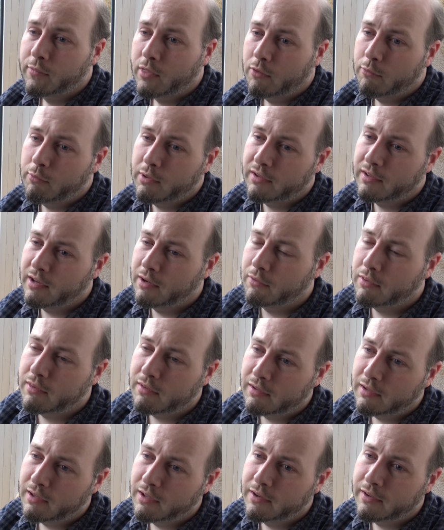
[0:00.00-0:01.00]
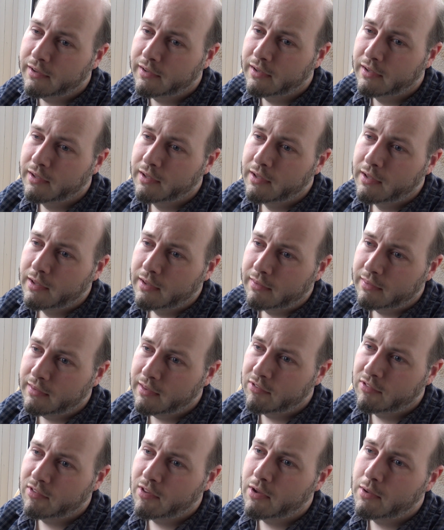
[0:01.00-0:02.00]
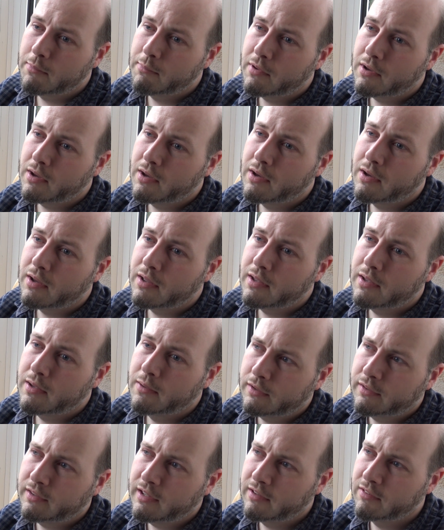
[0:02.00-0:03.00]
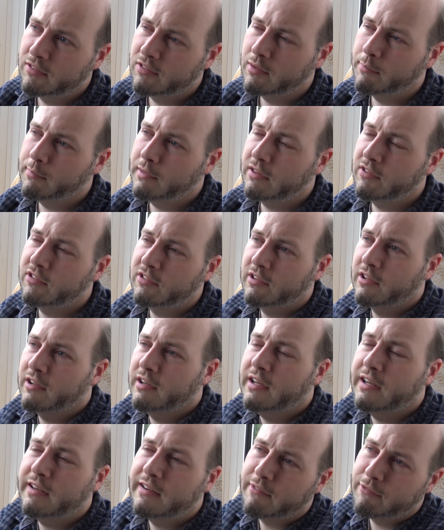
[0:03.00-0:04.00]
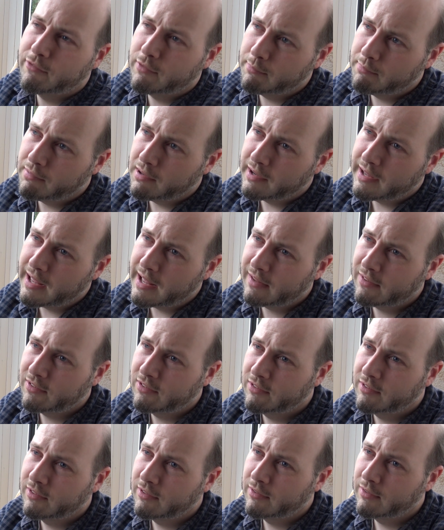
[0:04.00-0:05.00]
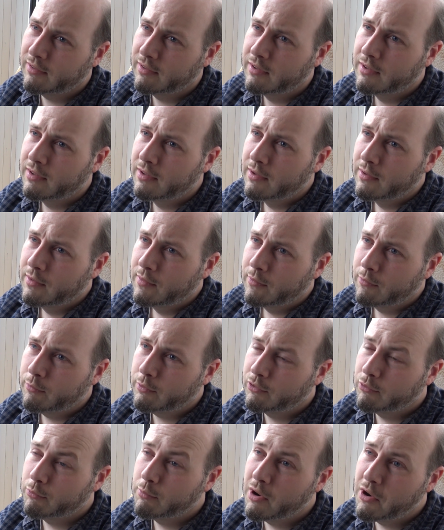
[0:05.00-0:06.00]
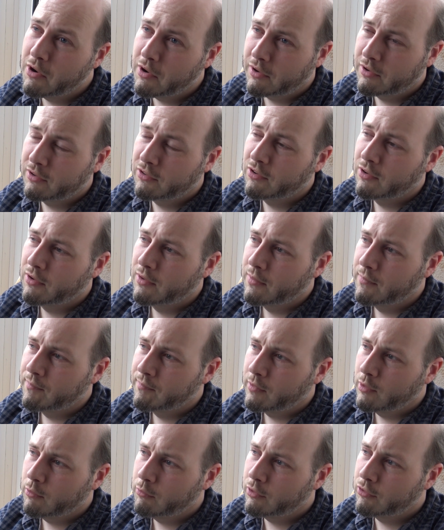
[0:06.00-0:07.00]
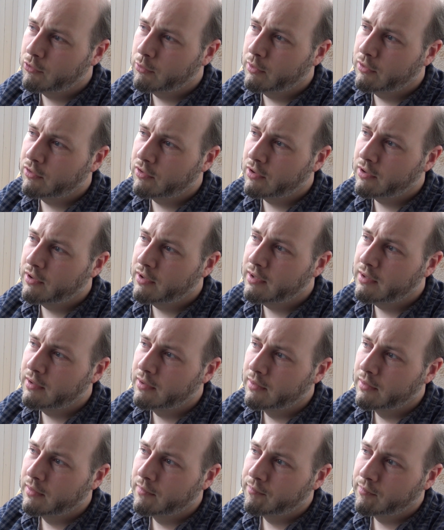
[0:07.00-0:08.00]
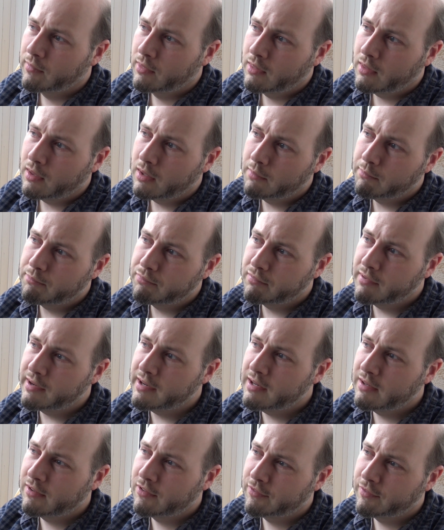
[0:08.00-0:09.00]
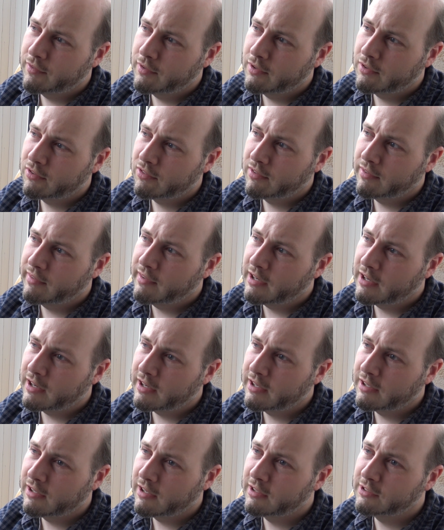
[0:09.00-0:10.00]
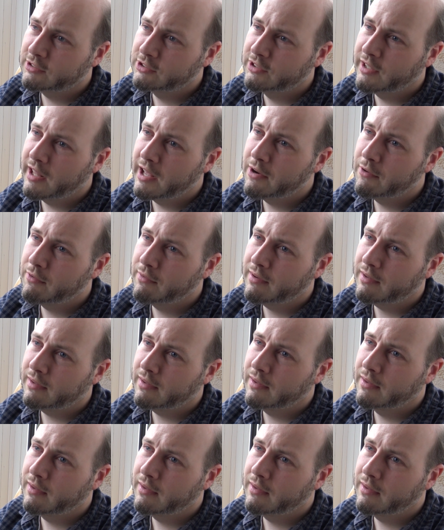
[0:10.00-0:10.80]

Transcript: Went down to the line. This time I did something slightly different by accident, which worked, which was I braked first and then I clutched down